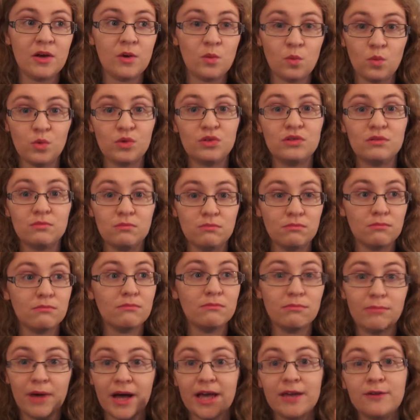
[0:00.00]
was
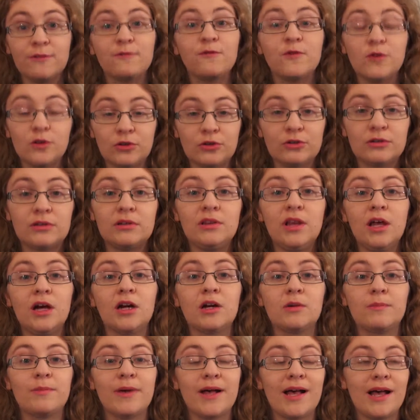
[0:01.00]
my first
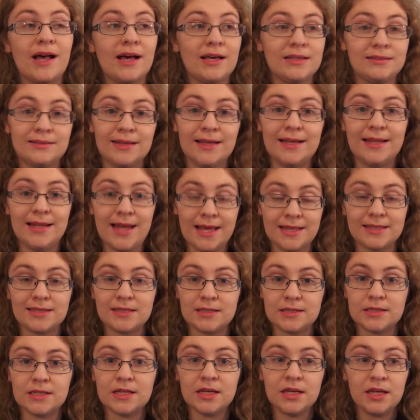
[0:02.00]
LARP as a
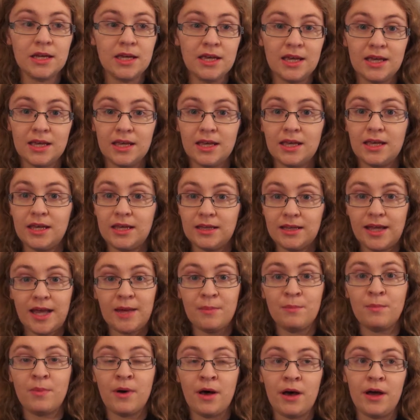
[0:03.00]
letter in
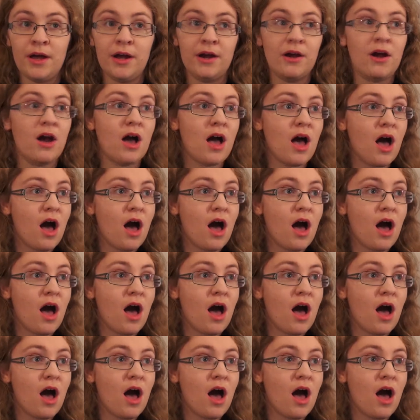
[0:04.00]
Empire.